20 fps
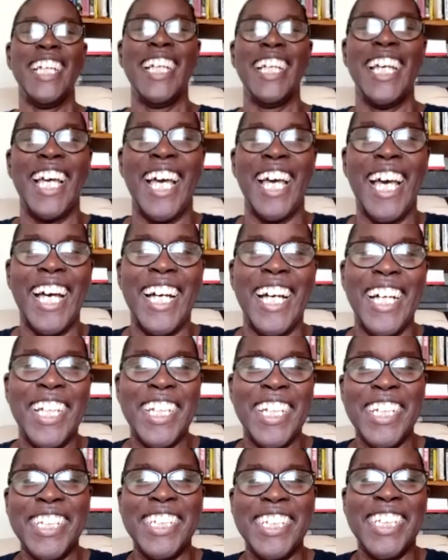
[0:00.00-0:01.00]

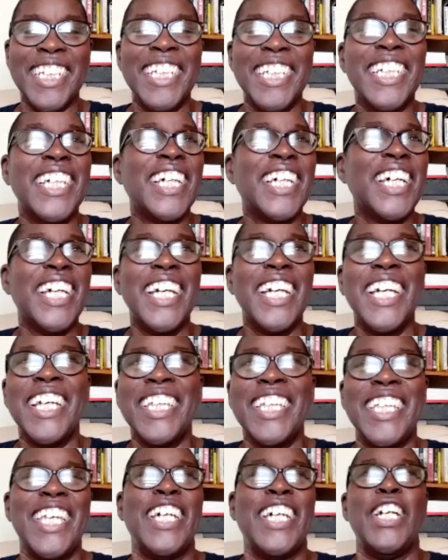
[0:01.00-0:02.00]
And
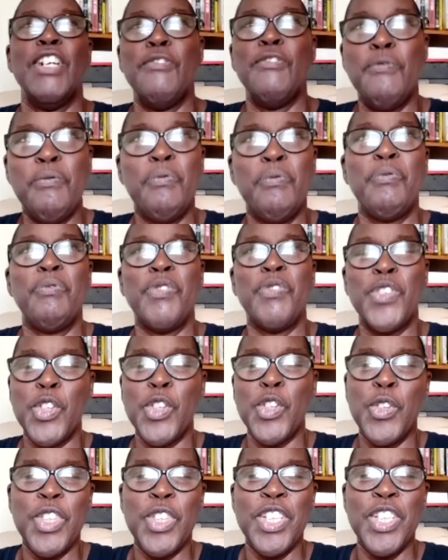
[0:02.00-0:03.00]
yeah,
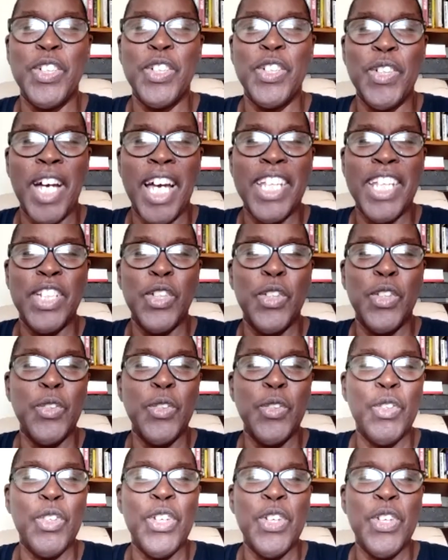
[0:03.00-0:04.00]
so, I
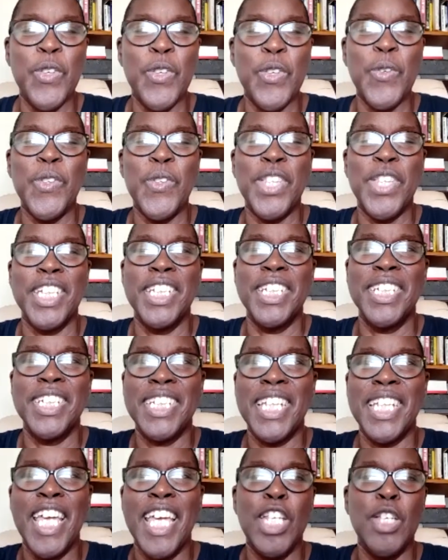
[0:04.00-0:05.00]
don't know that
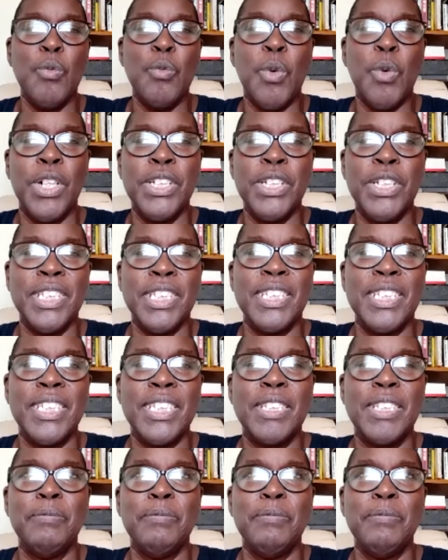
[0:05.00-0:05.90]
anyone's